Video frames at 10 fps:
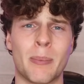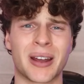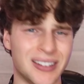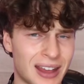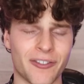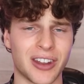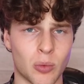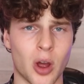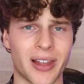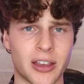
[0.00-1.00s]
But it definitely
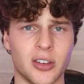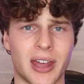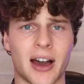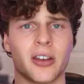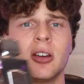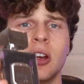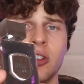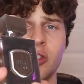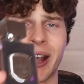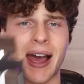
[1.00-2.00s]
won't let you down.
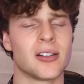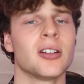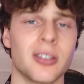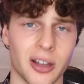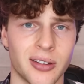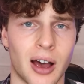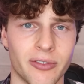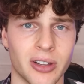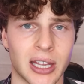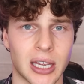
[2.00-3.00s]
Check out Lattafa